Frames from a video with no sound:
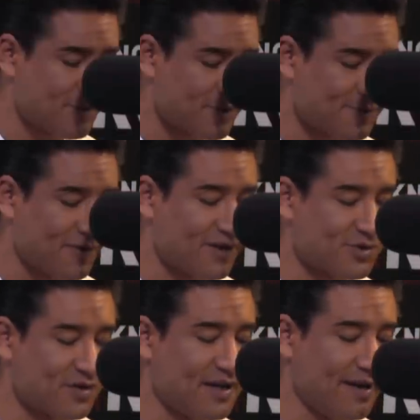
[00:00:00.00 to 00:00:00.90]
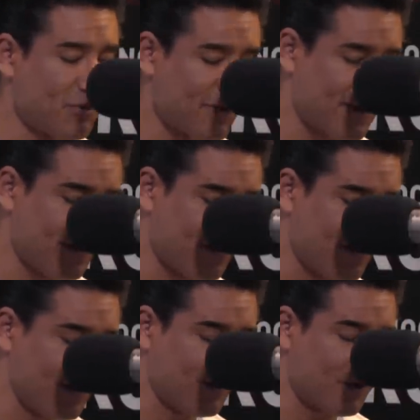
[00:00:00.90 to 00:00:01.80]
our sponsor and neighbor right here in
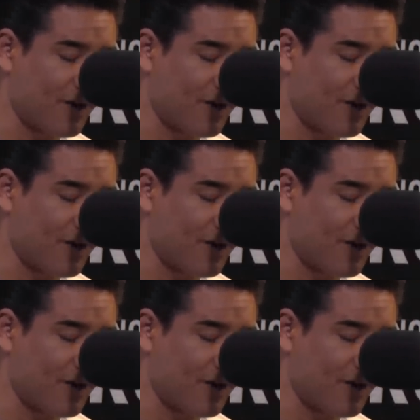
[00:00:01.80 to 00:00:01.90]
Hollywood,